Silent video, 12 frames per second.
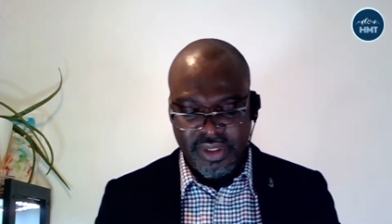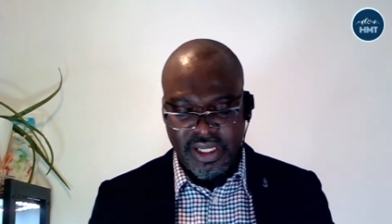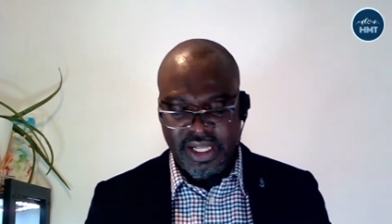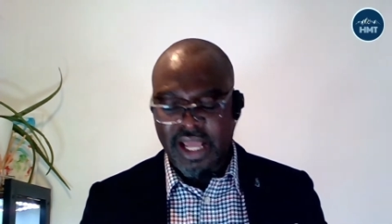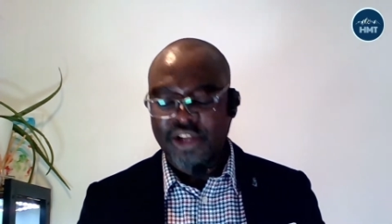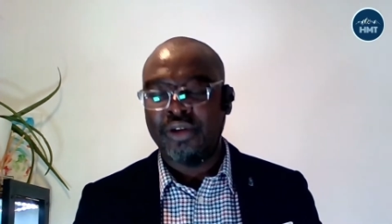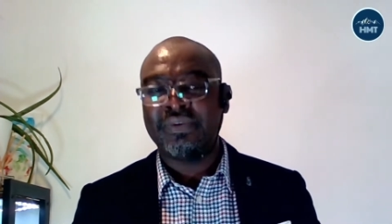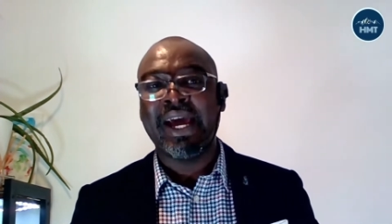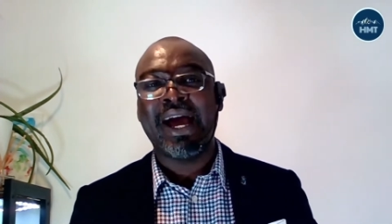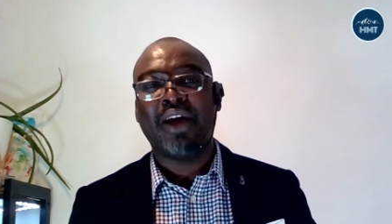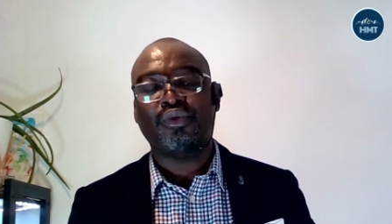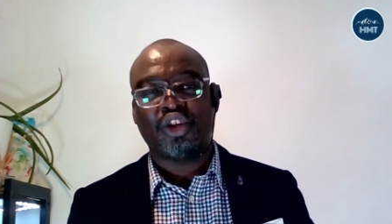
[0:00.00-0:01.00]
and out of the
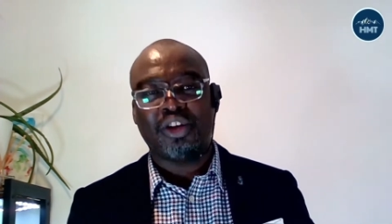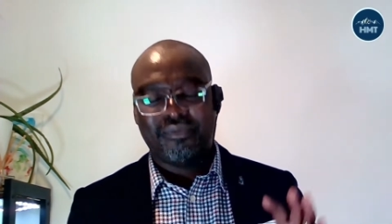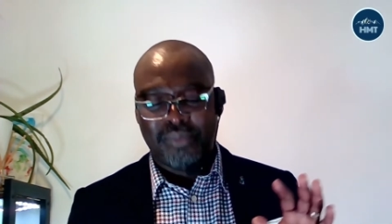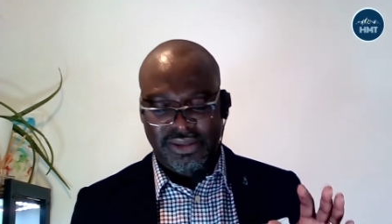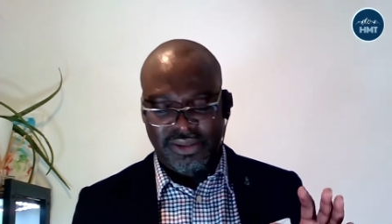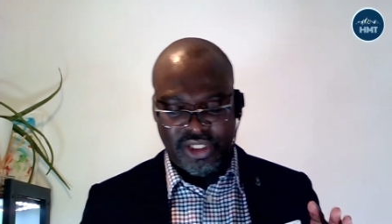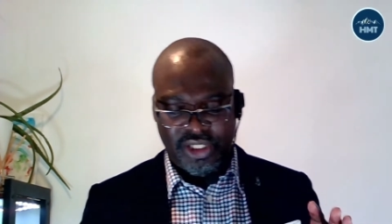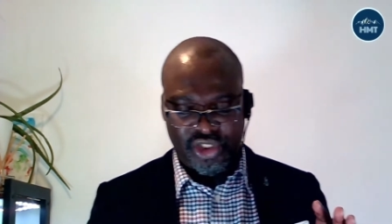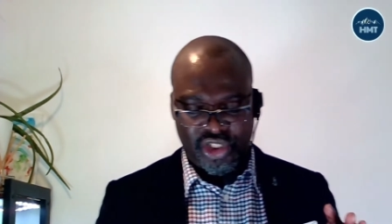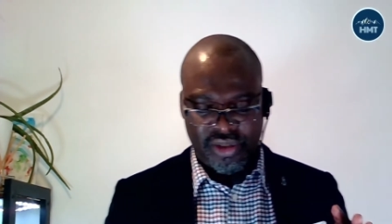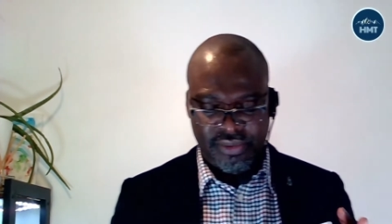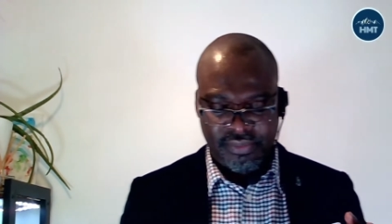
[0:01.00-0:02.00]
house of bondage.